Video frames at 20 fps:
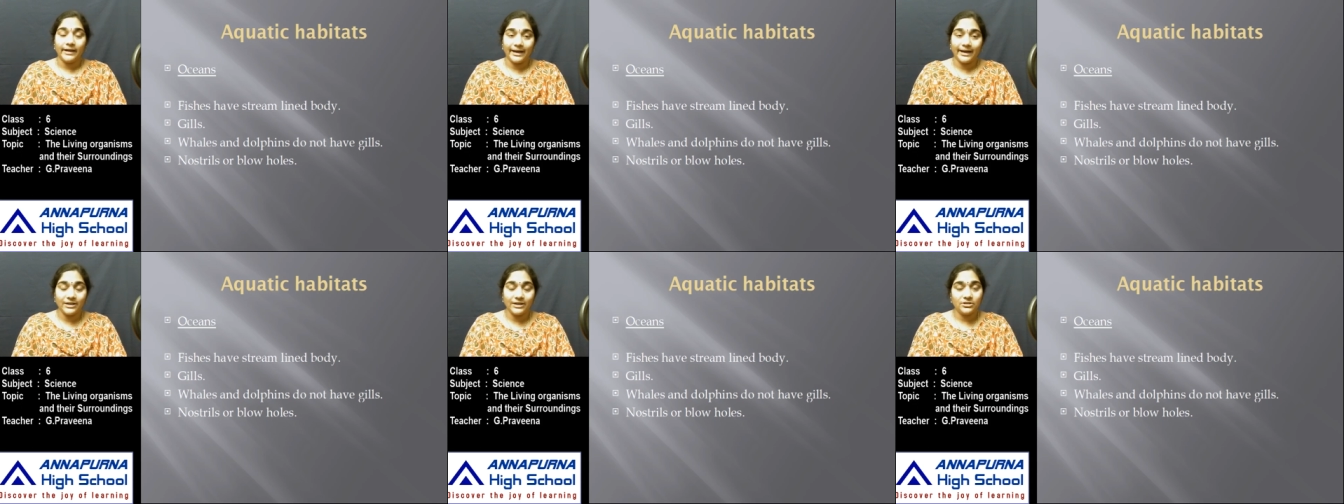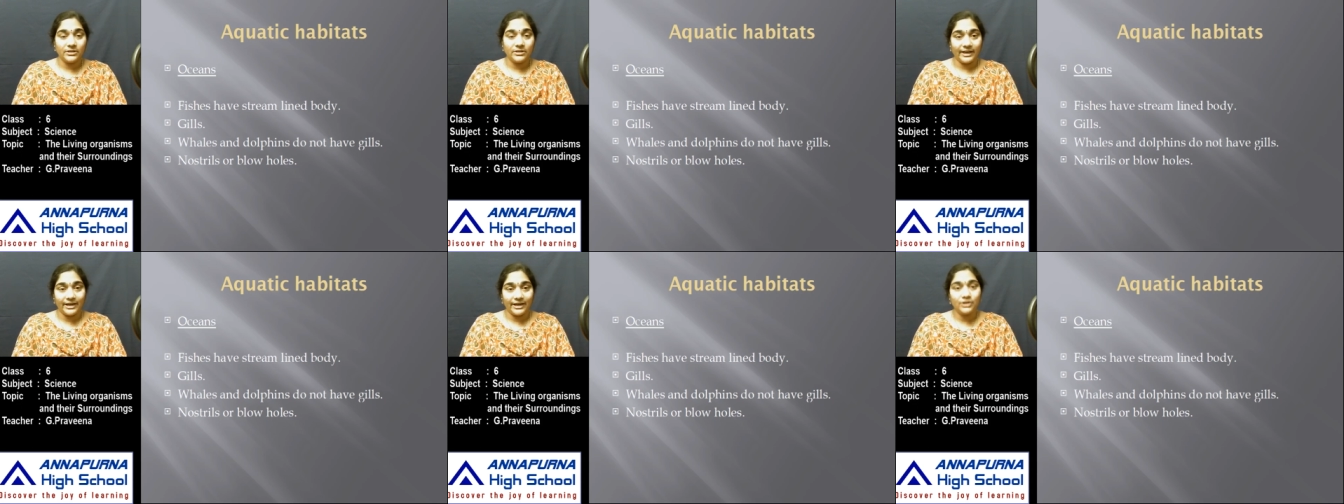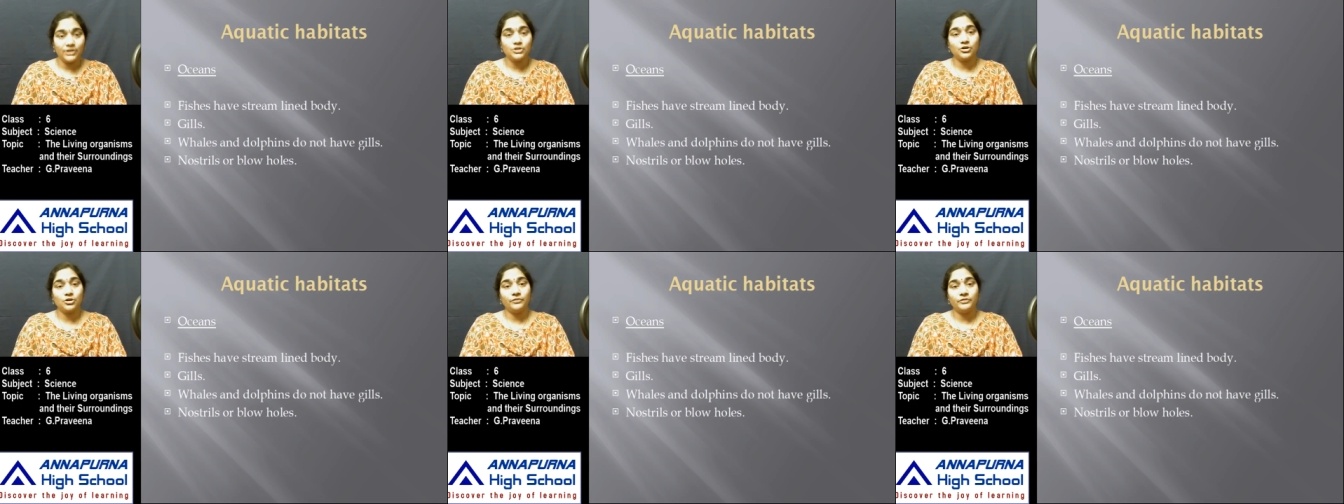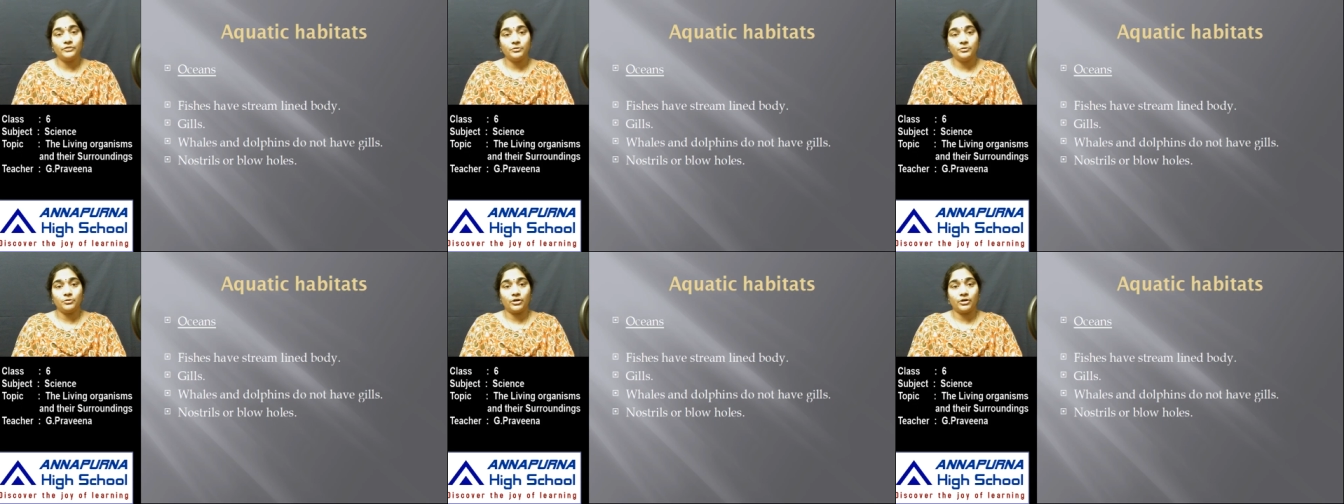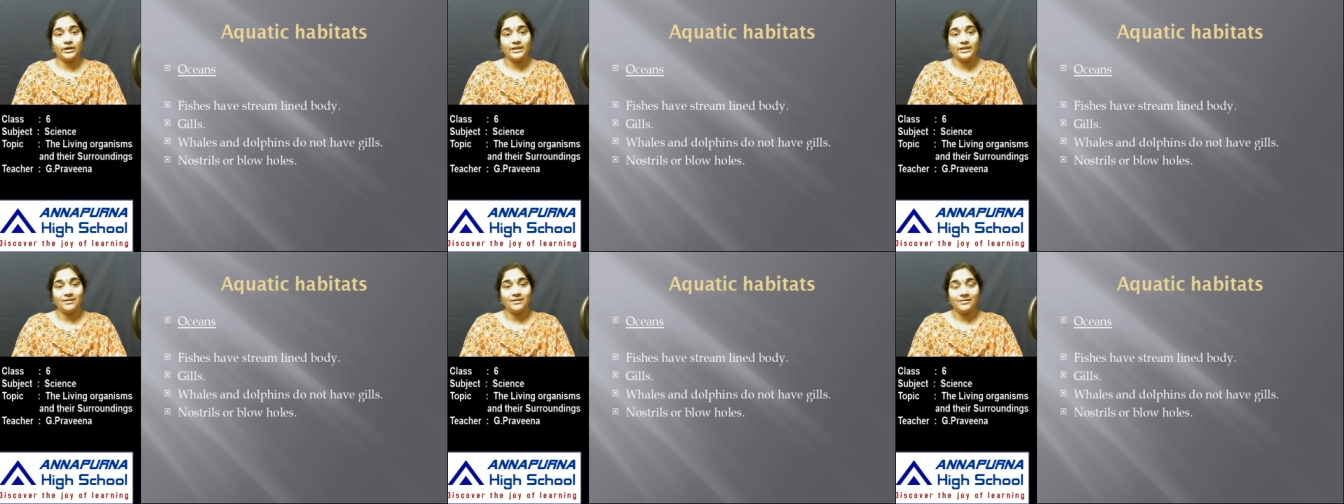ends of the
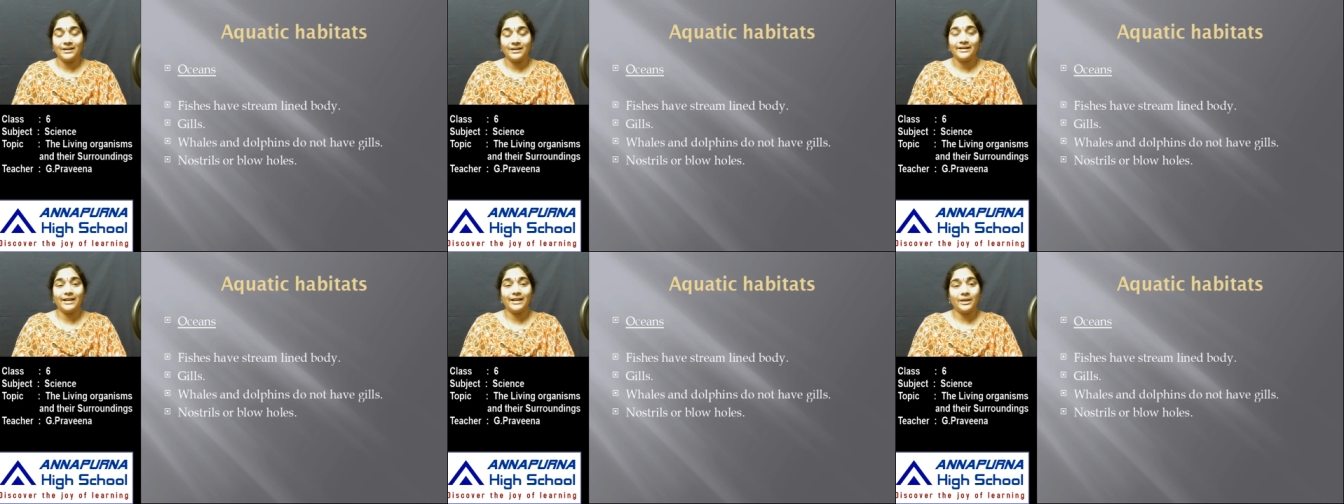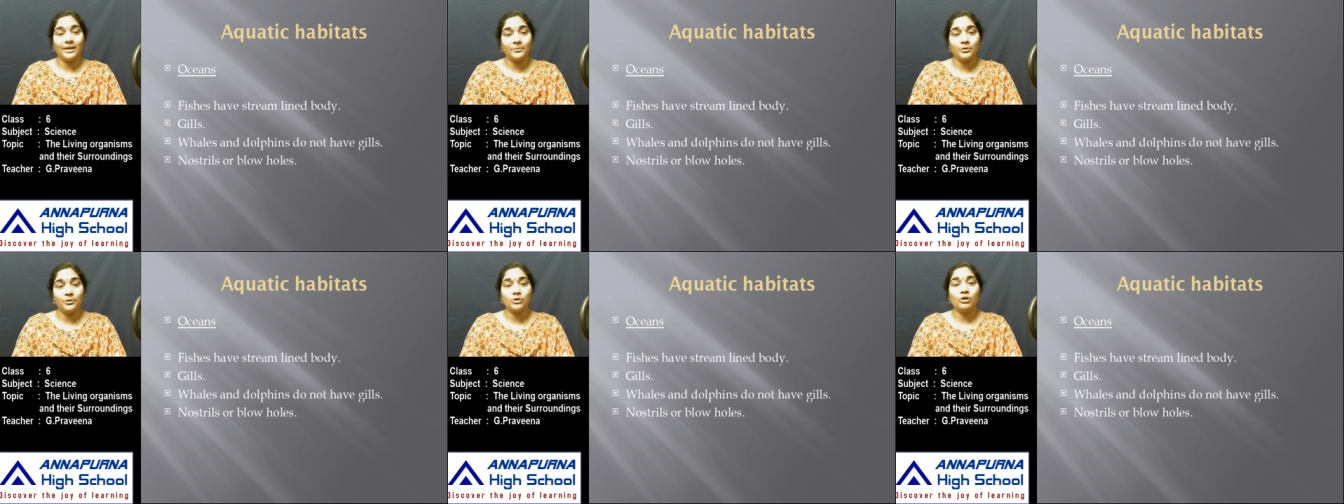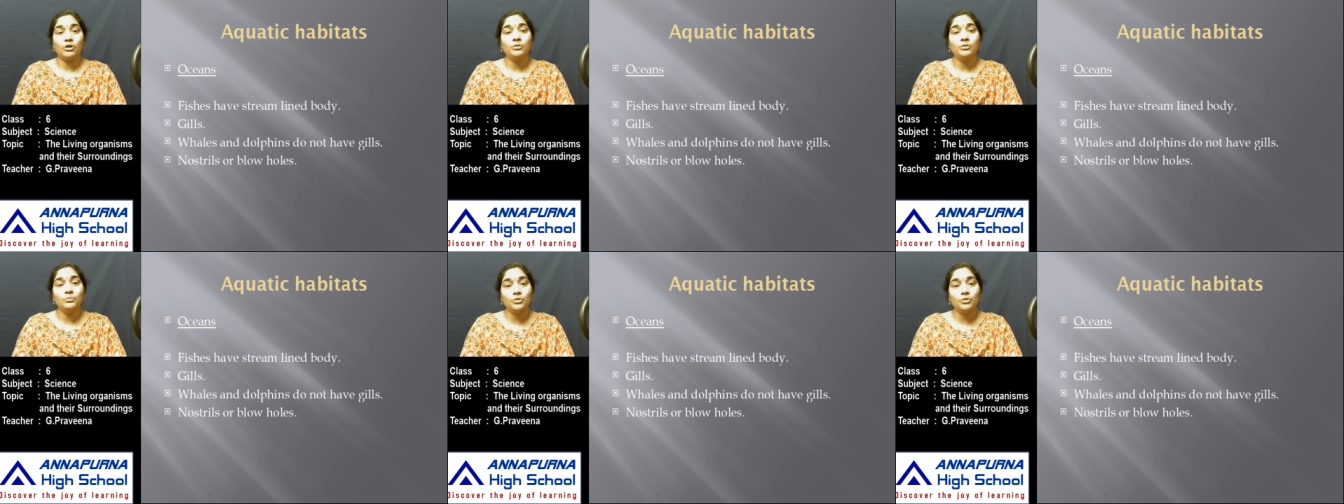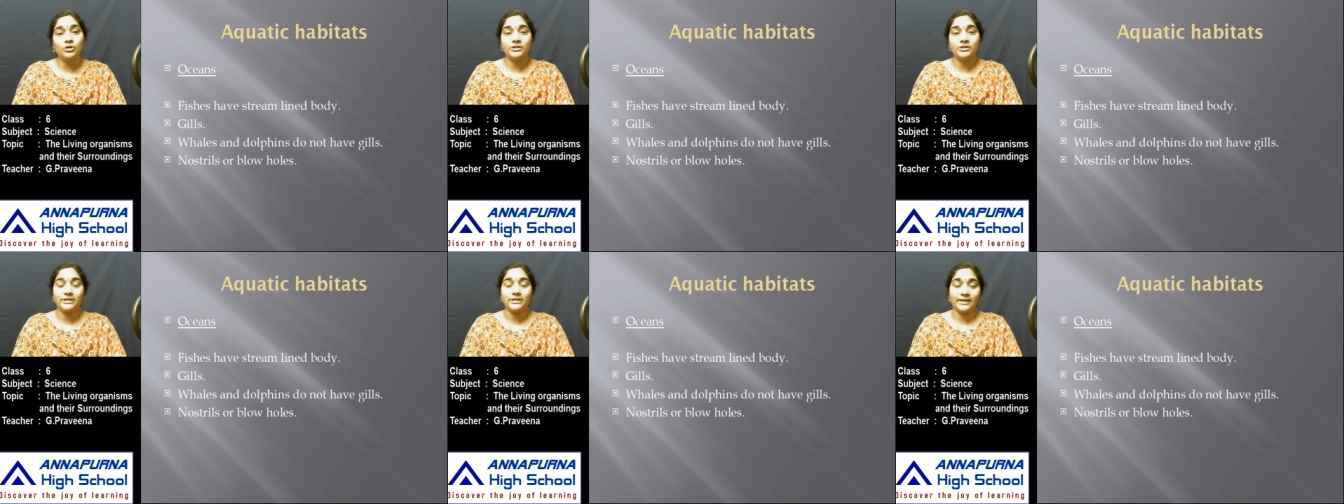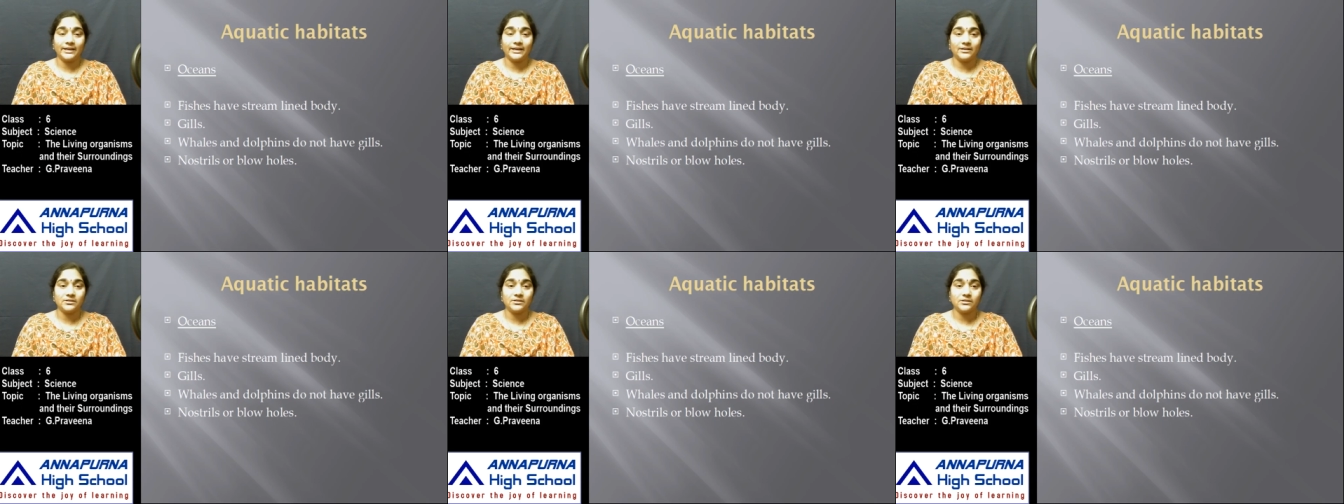body, they taper on both
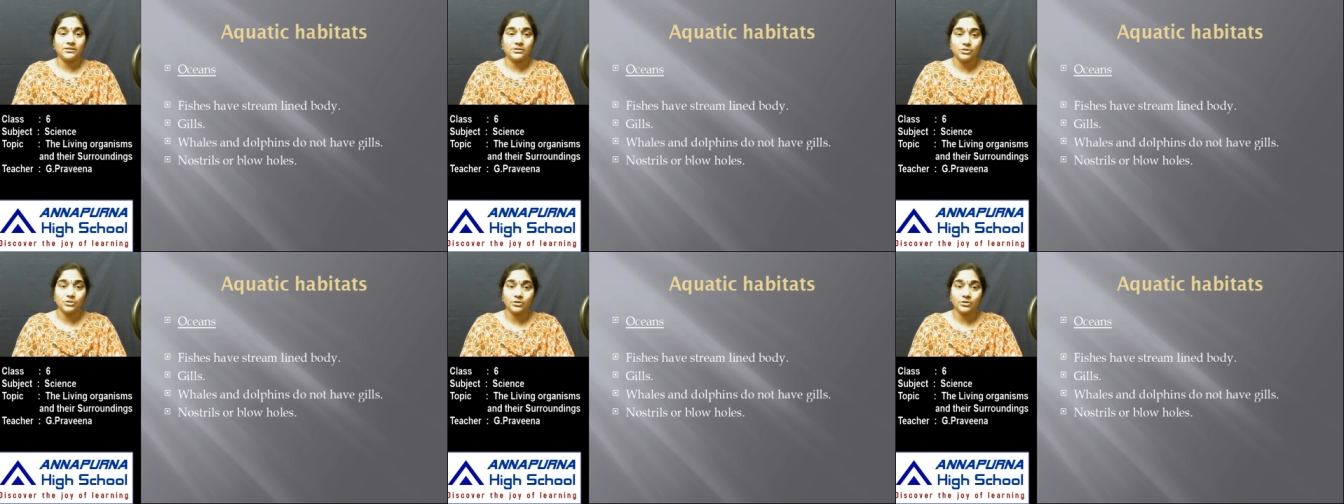the ends,